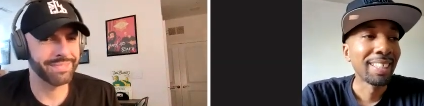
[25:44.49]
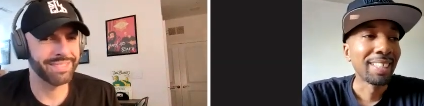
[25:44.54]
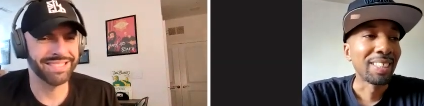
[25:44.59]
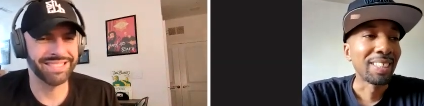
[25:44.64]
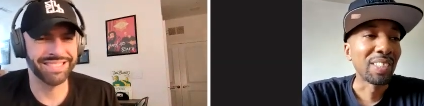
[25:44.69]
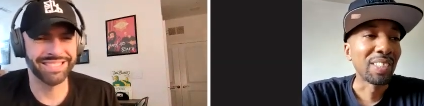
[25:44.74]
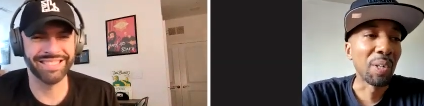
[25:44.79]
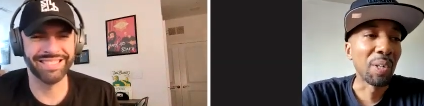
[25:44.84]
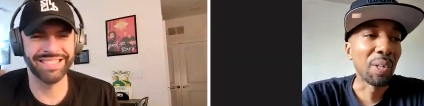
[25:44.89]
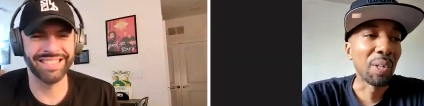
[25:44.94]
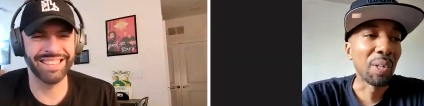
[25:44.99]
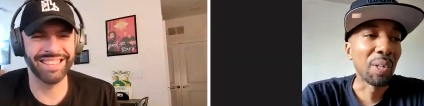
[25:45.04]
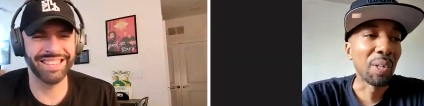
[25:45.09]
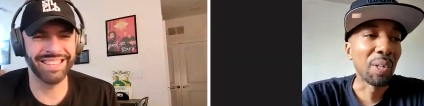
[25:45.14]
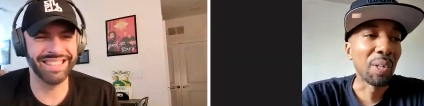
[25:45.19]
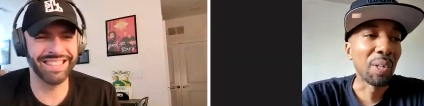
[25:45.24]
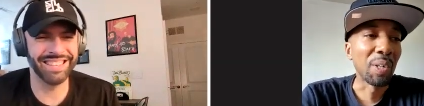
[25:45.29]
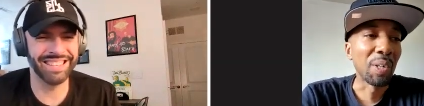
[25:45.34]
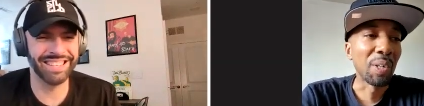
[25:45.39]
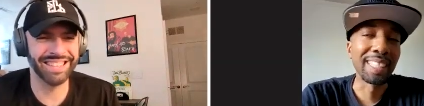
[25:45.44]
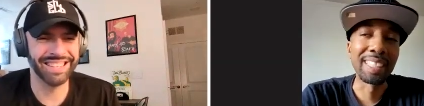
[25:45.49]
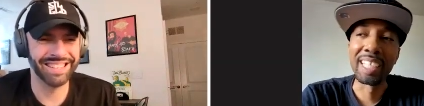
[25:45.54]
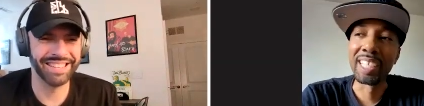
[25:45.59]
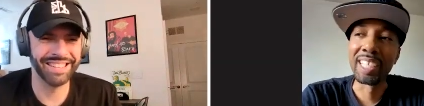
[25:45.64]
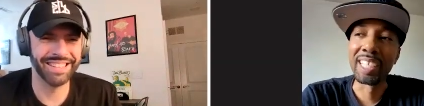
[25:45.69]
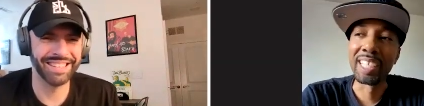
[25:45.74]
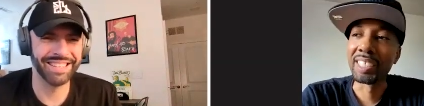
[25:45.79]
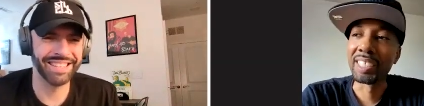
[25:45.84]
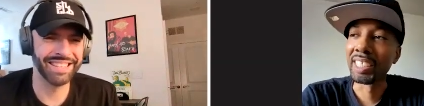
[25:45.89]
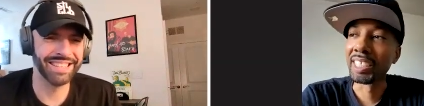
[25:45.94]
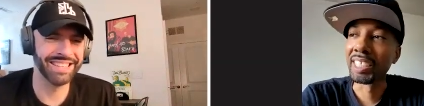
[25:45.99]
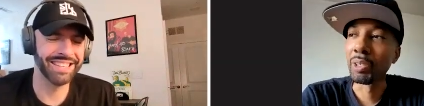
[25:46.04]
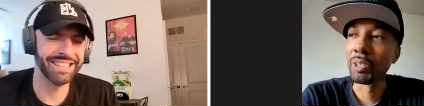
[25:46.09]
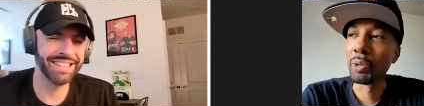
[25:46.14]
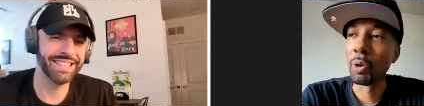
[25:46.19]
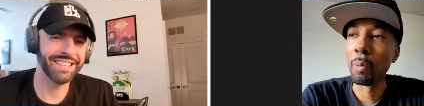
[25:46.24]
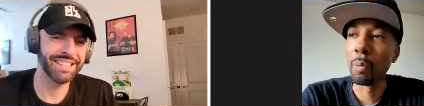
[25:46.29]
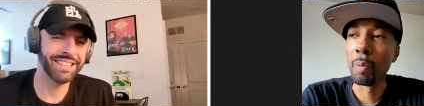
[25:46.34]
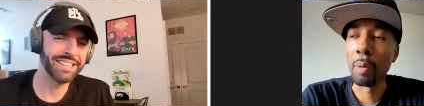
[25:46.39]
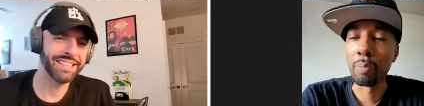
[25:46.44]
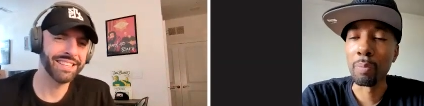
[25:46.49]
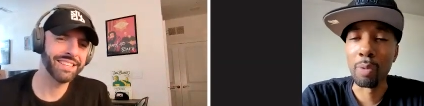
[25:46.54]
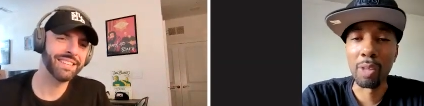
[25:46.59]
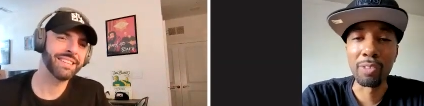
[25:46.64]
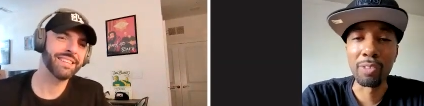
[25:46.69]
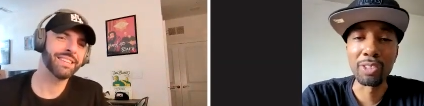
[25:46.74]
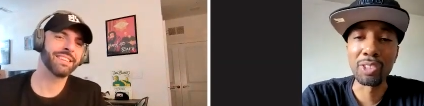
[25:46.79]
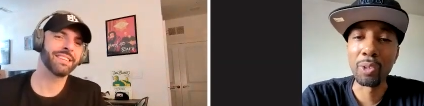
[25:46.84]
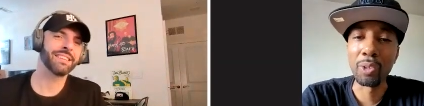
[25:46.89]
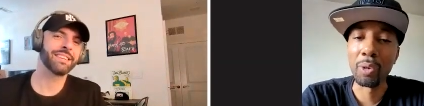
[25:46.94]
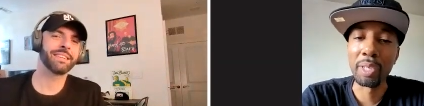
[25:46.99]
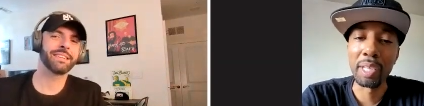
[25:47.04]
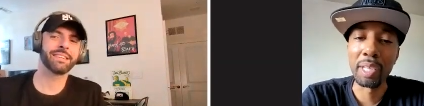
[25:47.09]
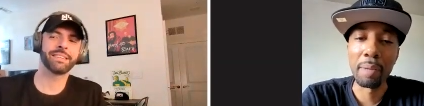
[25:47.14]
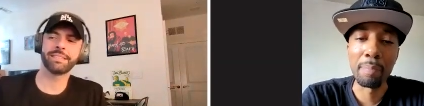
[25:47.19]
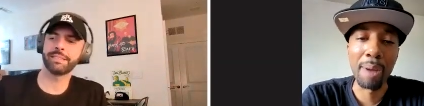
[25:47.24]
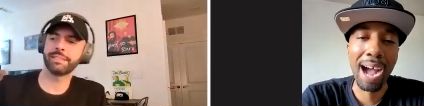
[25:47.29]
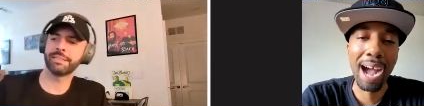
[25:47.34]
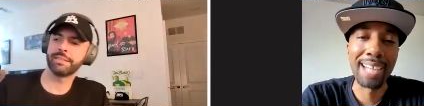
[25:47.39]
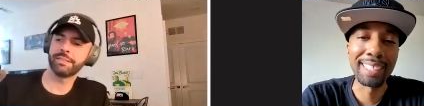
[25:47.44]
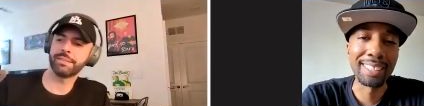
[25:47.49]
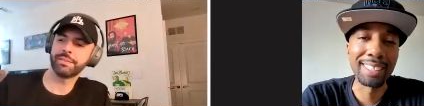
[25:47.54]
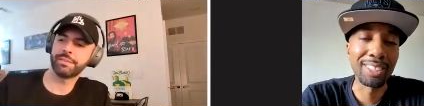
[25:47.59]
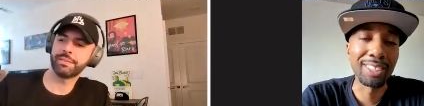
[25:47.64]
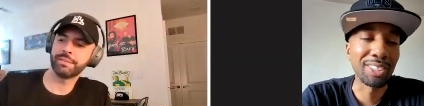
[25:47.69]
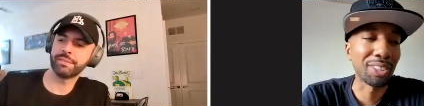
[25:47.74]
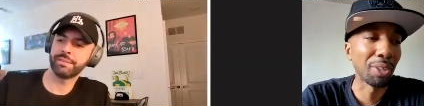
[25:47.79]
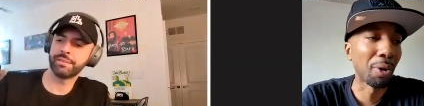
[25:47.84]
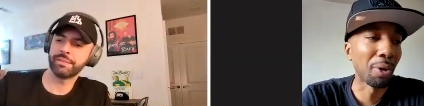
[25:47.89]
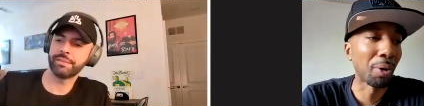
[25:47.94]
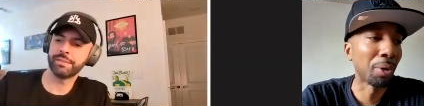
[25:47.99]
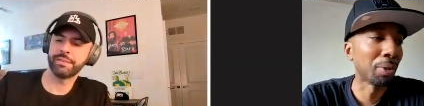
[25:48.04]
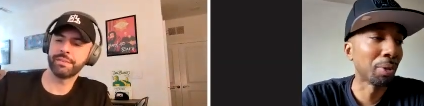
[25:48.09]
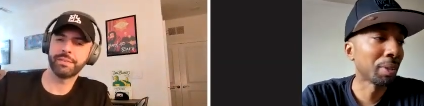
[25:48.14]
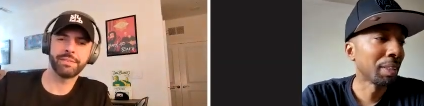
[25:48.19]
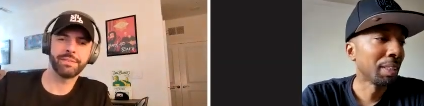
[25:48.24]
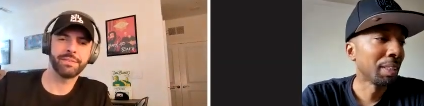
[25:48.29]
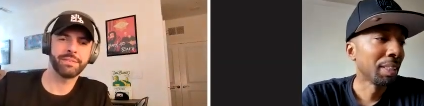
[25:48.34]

Speaker 1: You know what I mean? And and, and all my brothers on there bodied the song.